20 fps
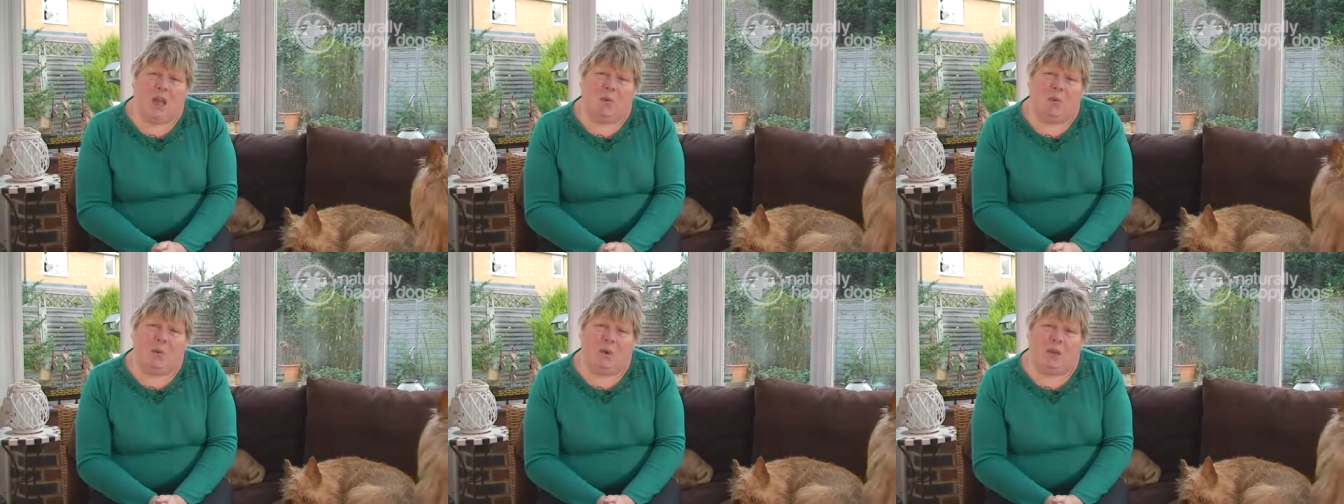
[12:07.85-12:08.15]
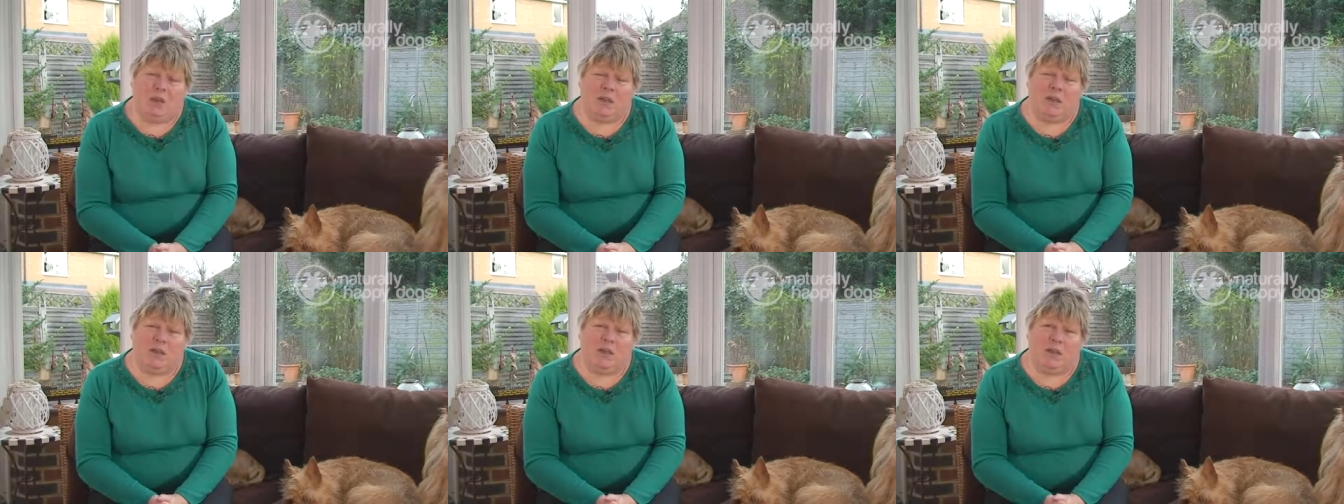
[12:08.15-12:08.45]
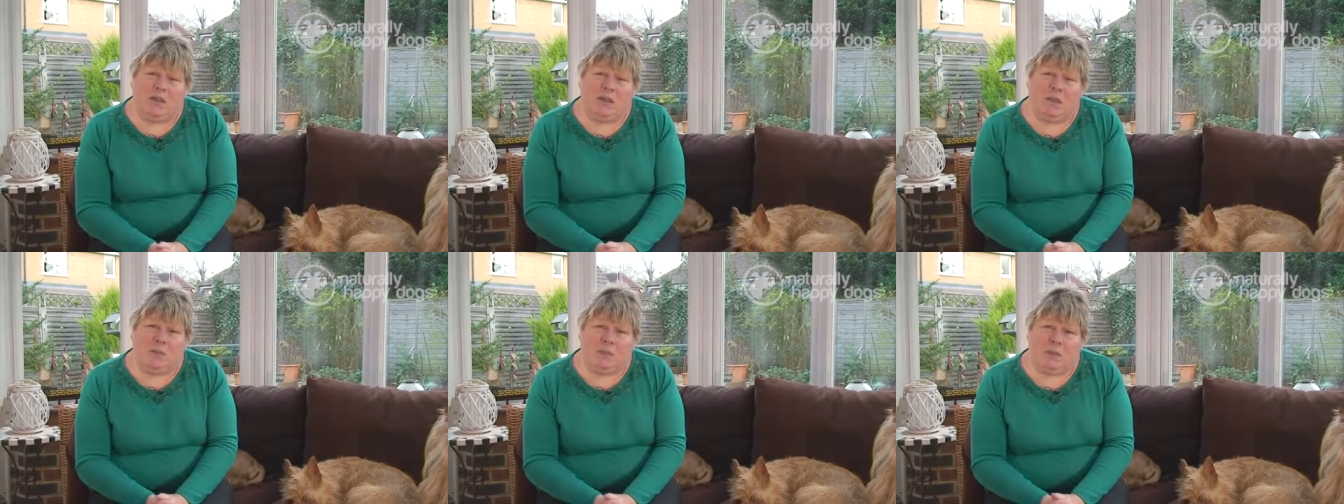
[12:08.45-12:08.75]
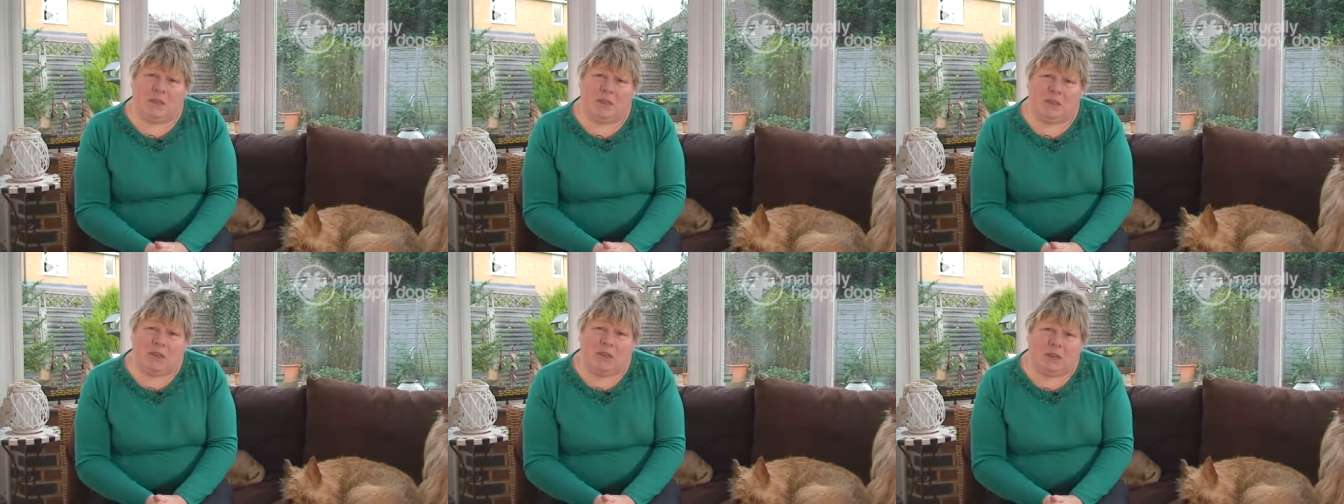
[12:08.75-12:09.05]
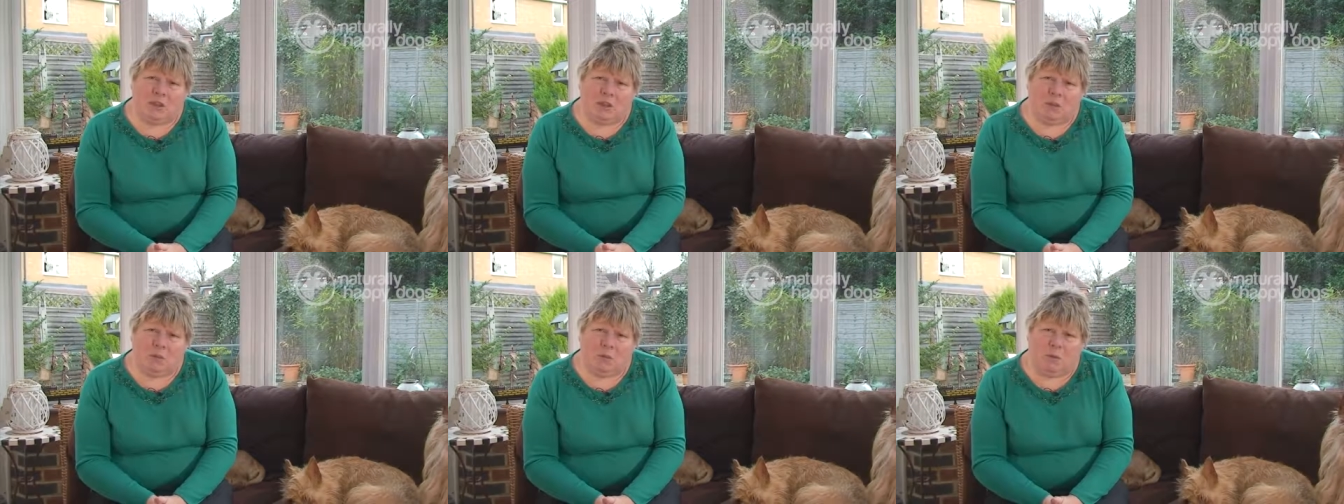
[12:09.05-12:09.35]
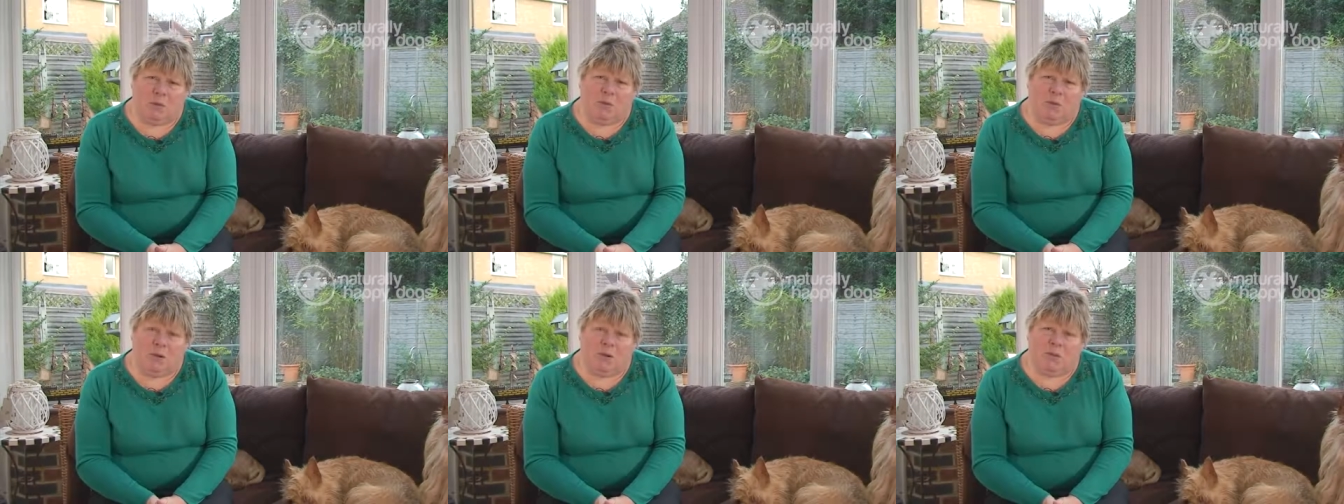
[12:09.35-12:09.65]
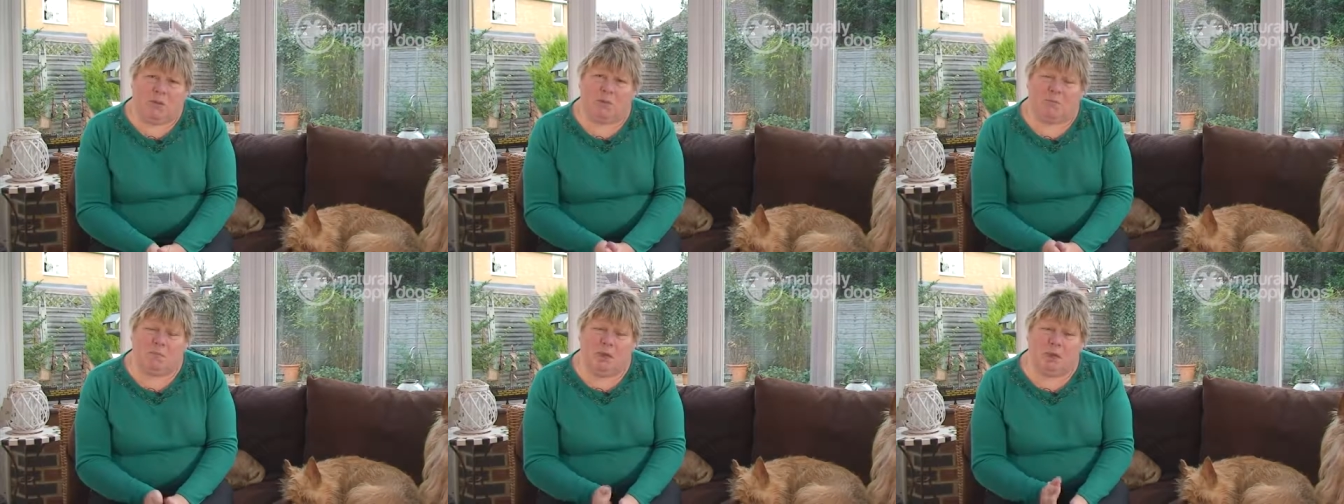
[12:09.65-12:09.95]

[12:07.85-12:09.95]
We keep in touch with our owners.